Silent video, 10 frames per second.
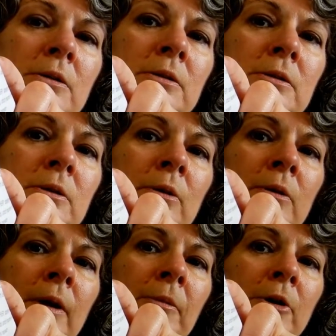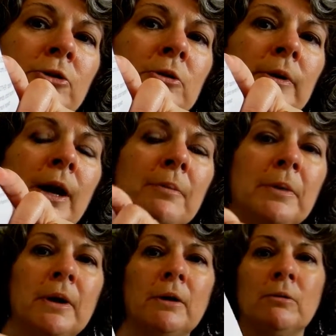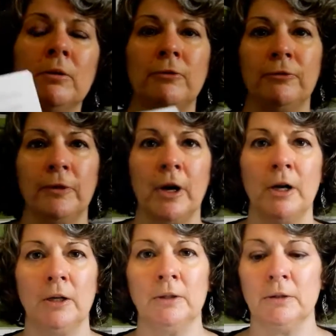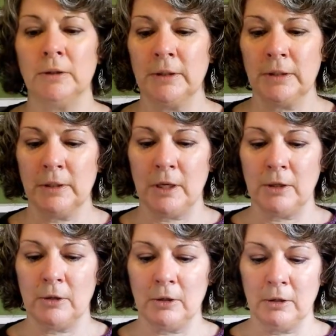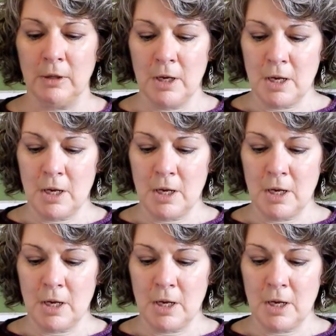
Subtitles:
So I'm not sure what happened. I don't know if the designer